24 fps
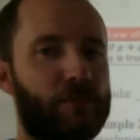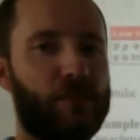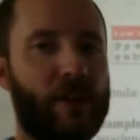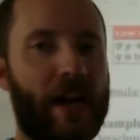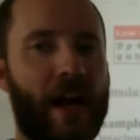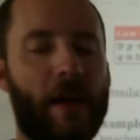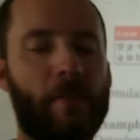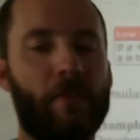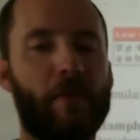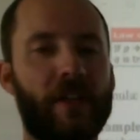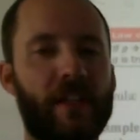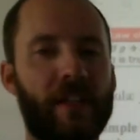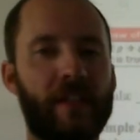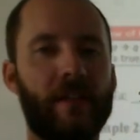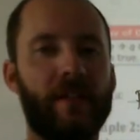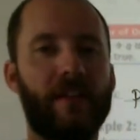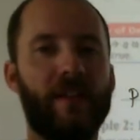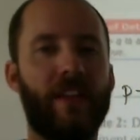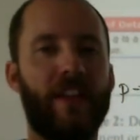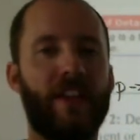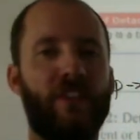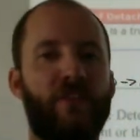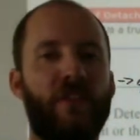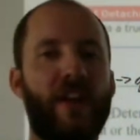property.
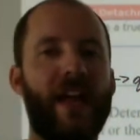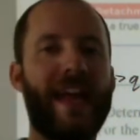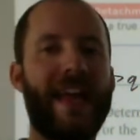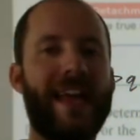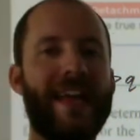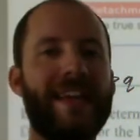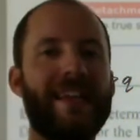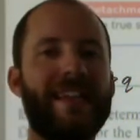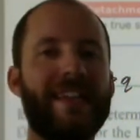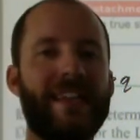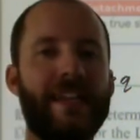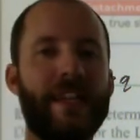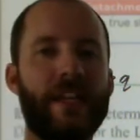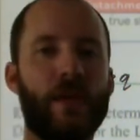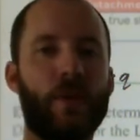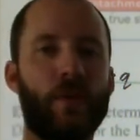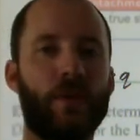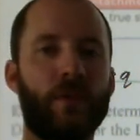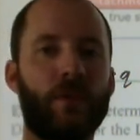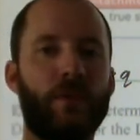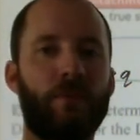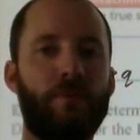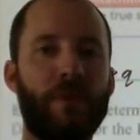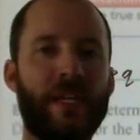If A
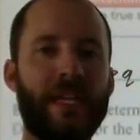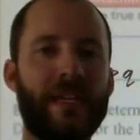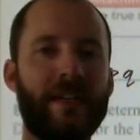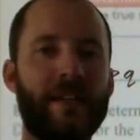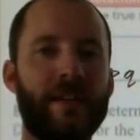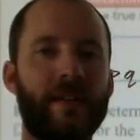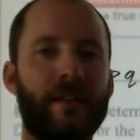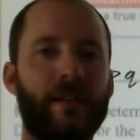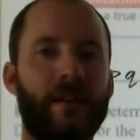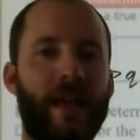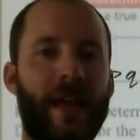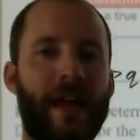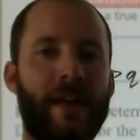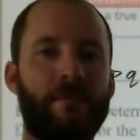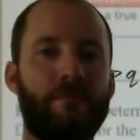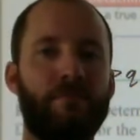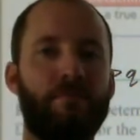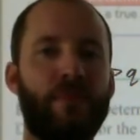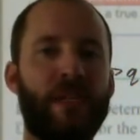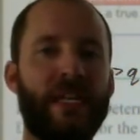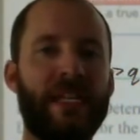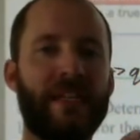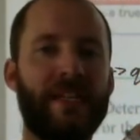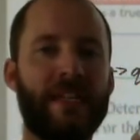equals B and
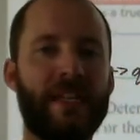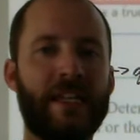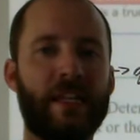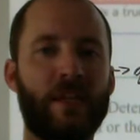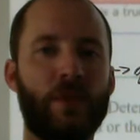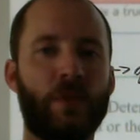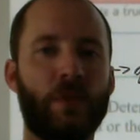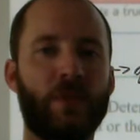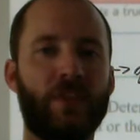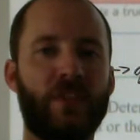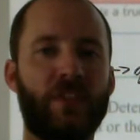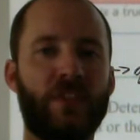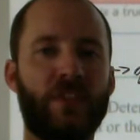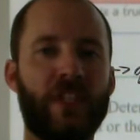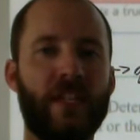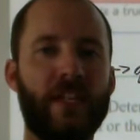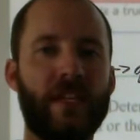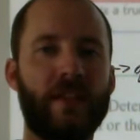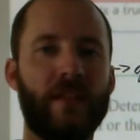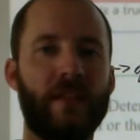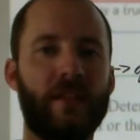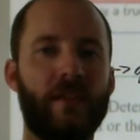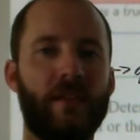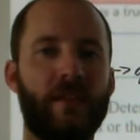B equals
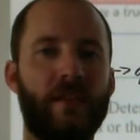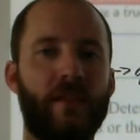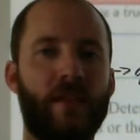C,